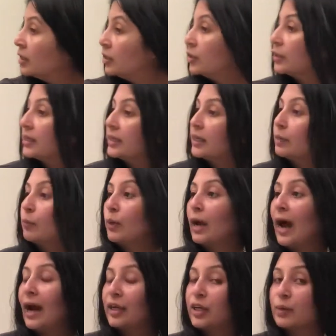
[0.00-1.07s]
you're gonna get a more
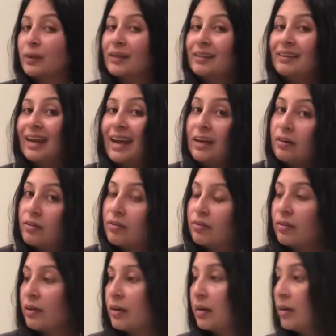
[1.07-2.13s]
accurate length.
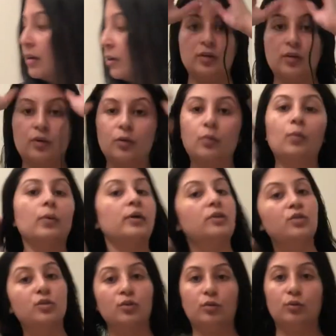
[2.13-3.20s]
You're going
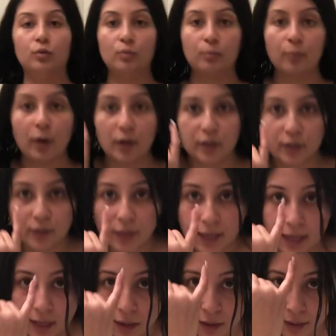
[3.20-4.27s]
to part your
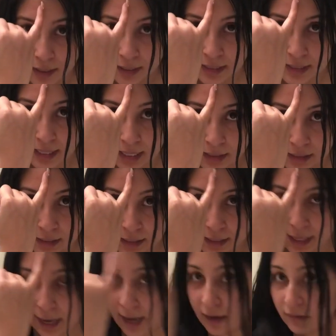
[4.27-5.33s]
hair exactly in
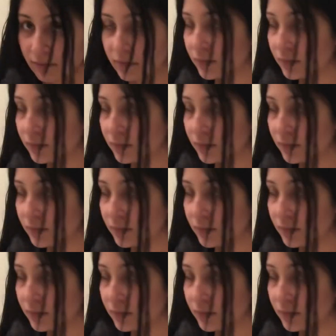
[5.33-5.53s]
half.